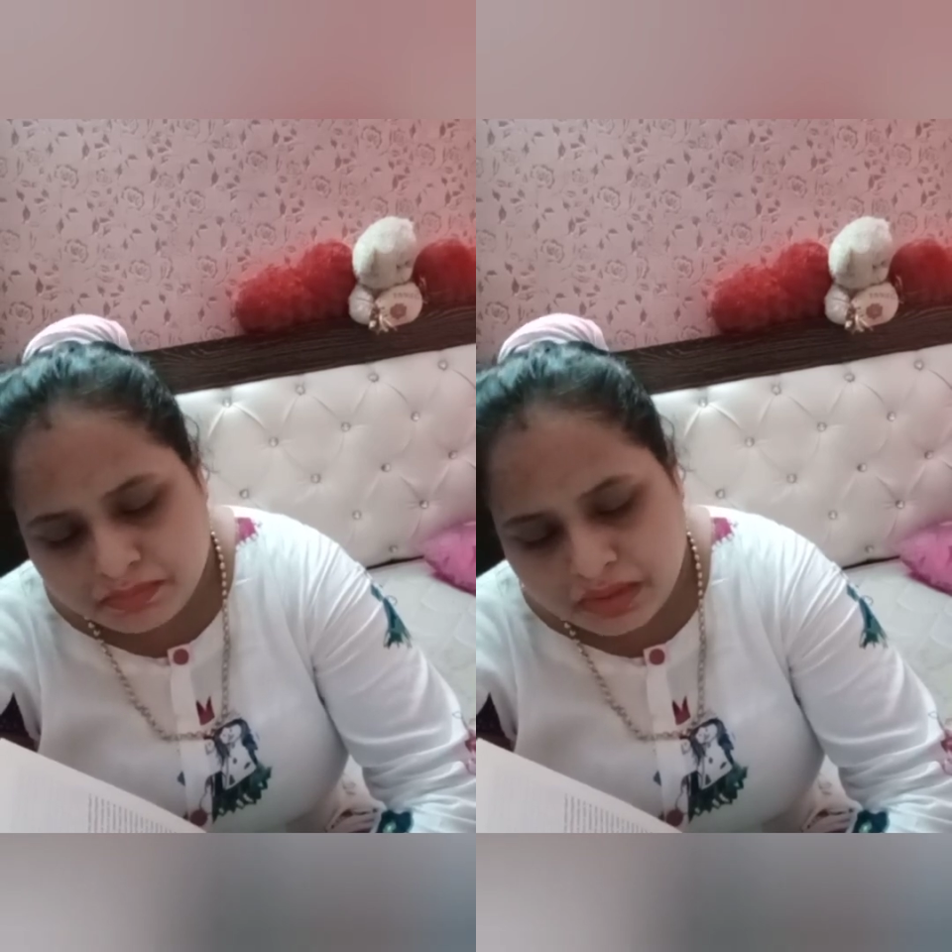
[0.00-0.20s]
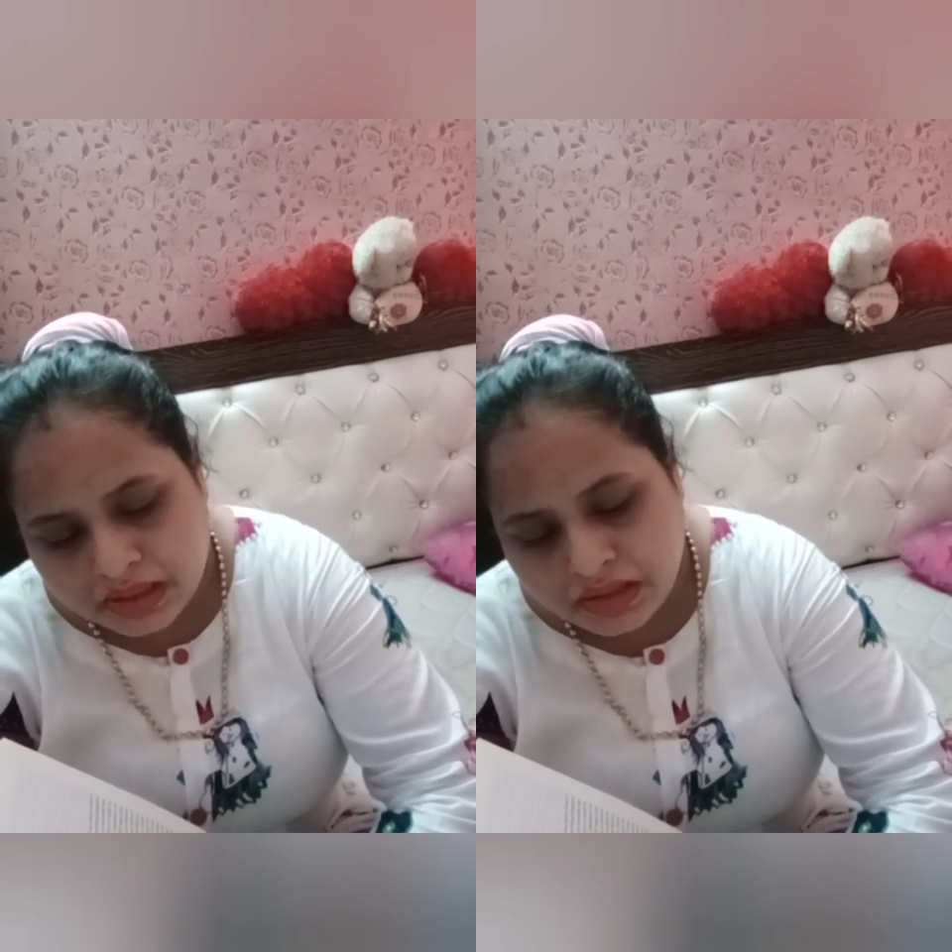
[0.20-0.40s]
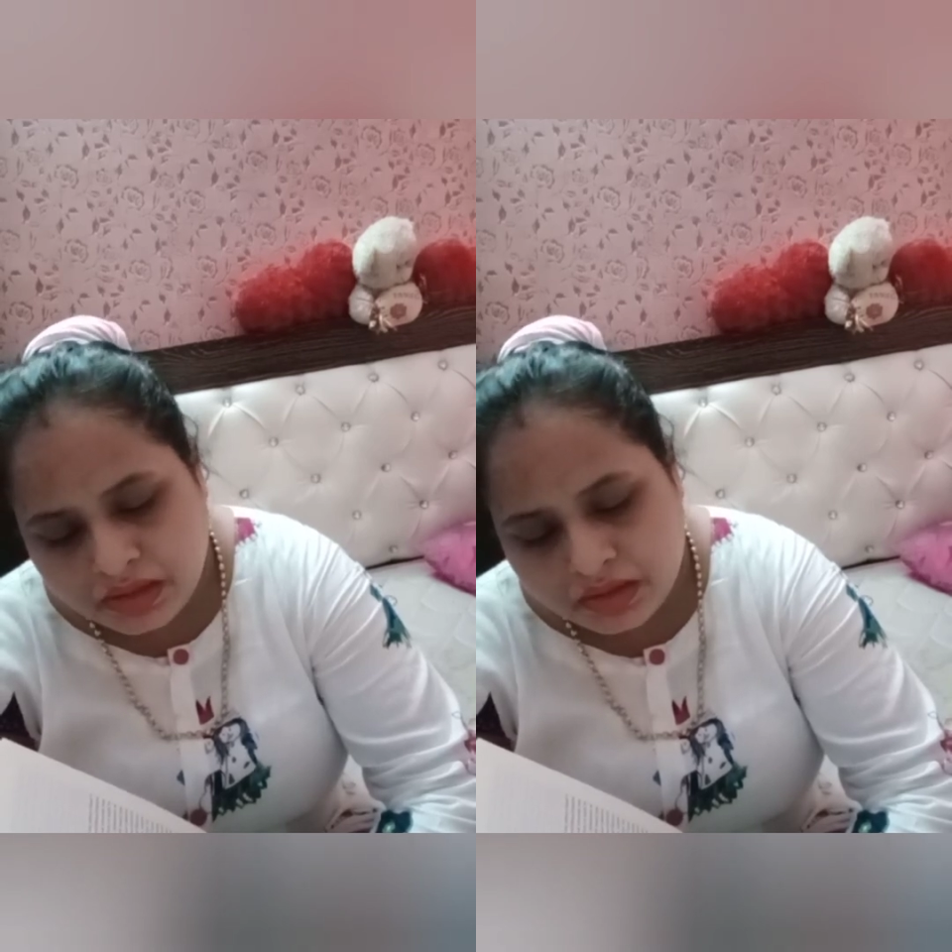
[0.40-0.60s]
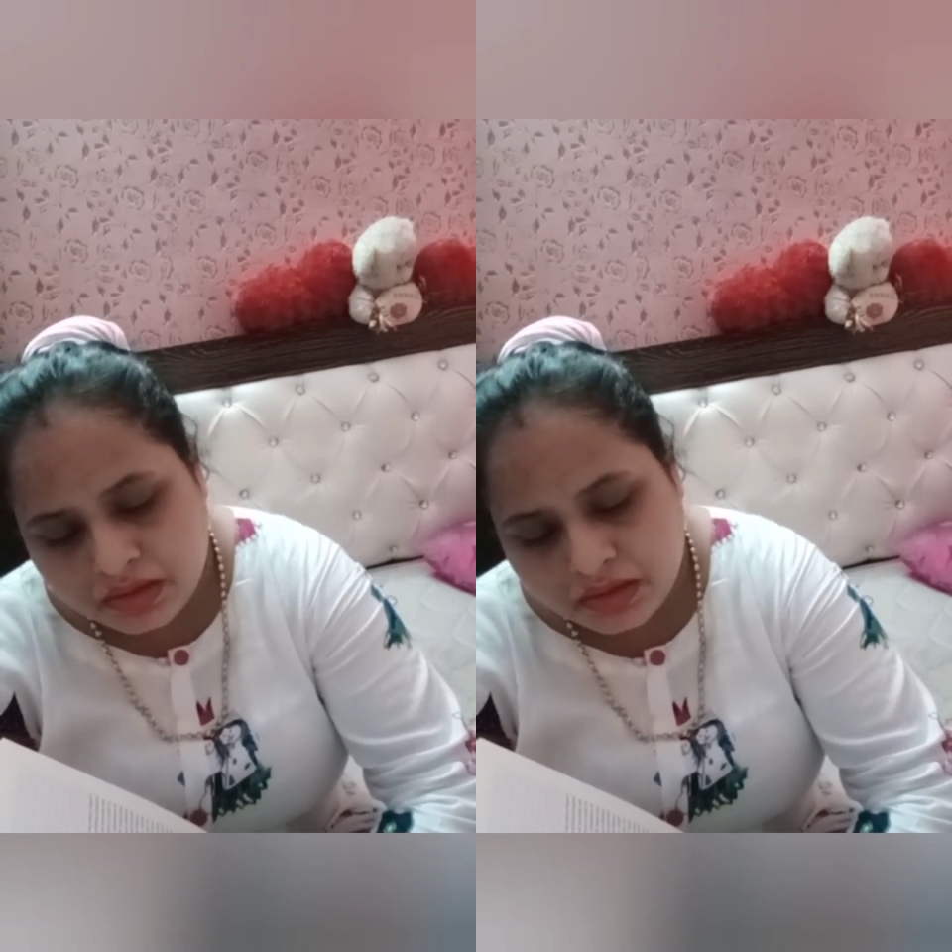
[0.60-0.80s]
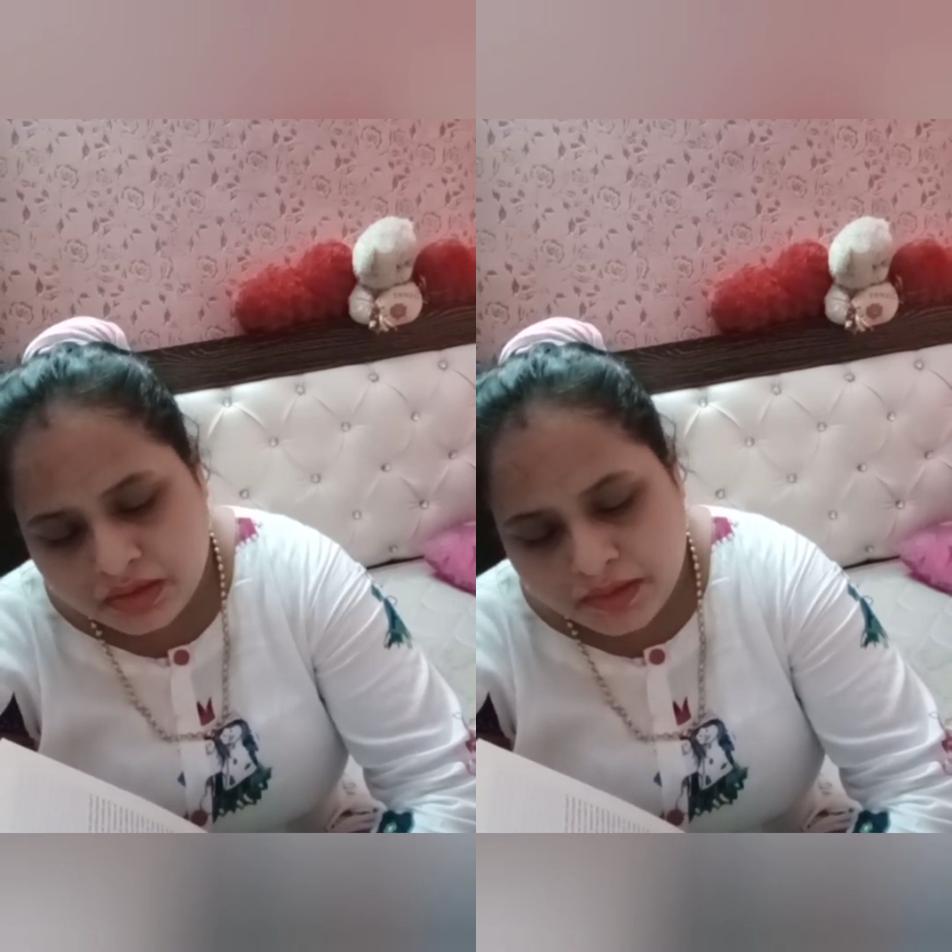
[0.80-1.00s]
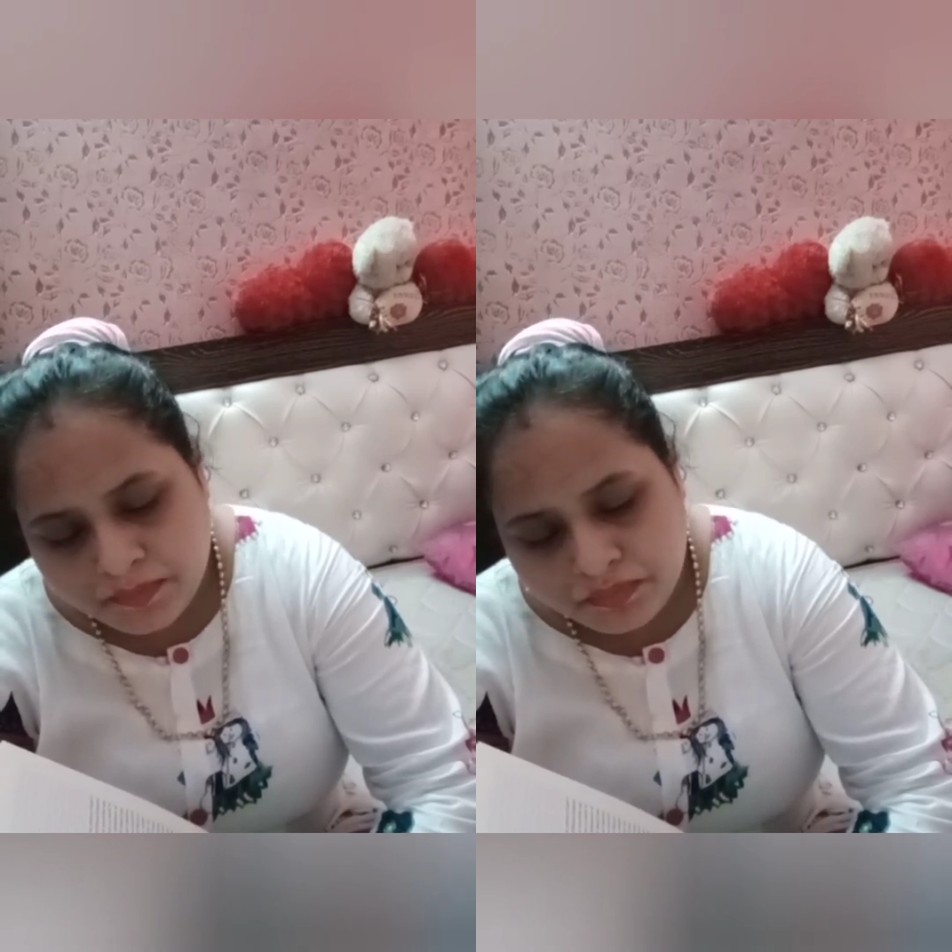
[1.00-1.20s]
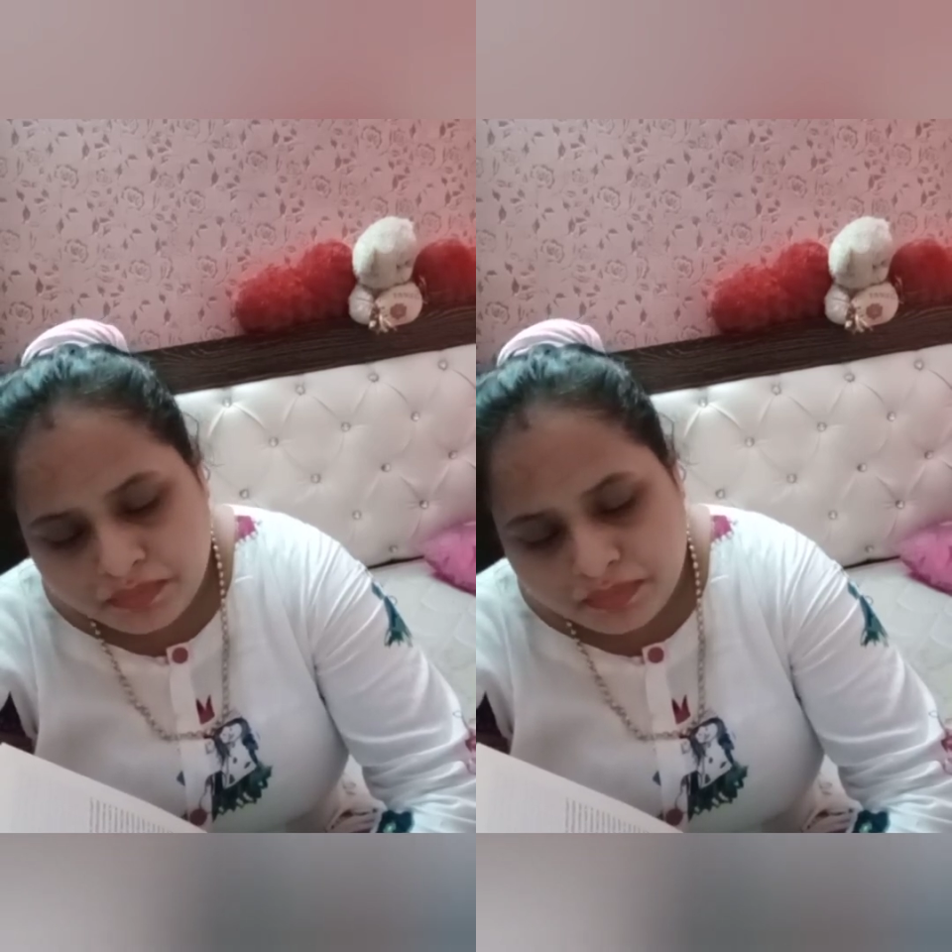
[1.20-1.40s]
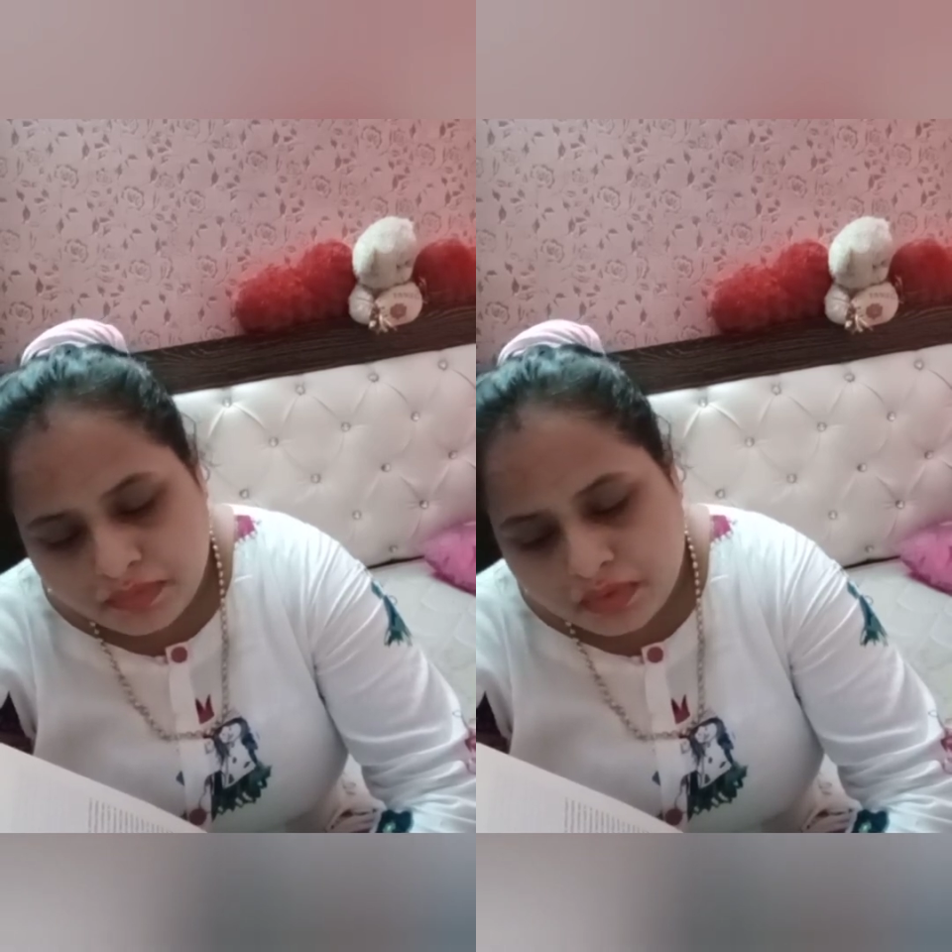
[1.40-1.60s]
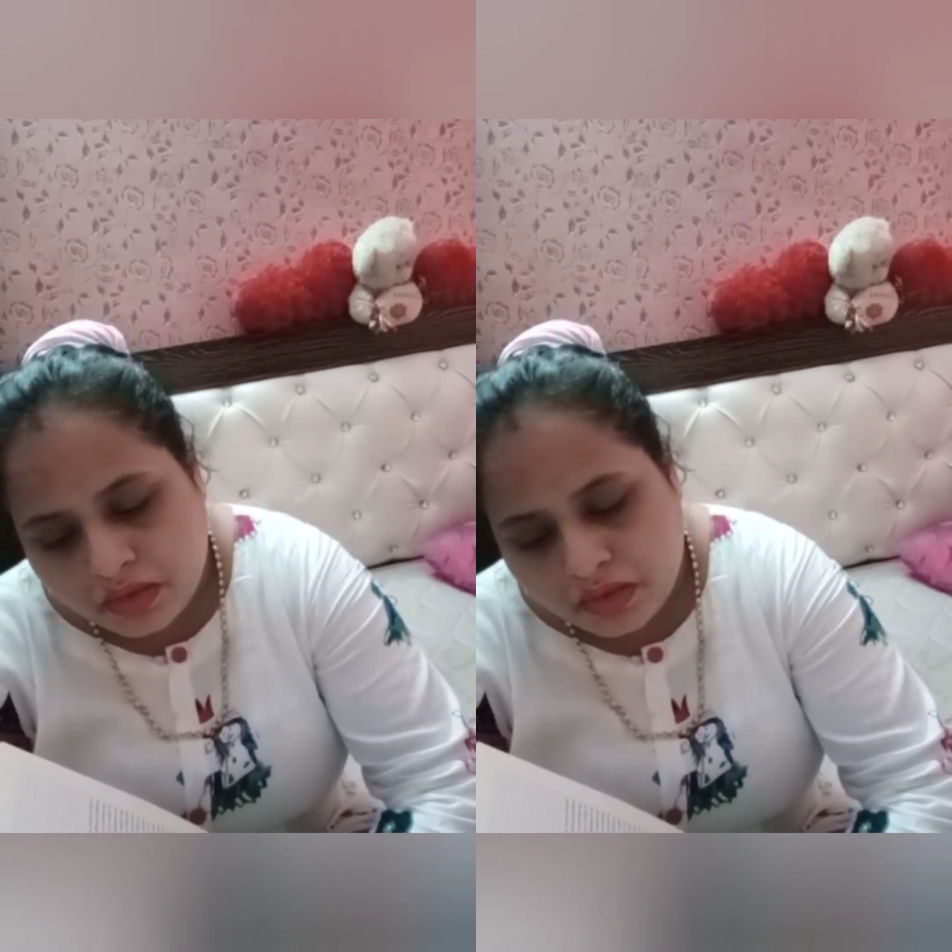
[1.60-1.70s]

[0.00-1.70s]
Owing to some mistake,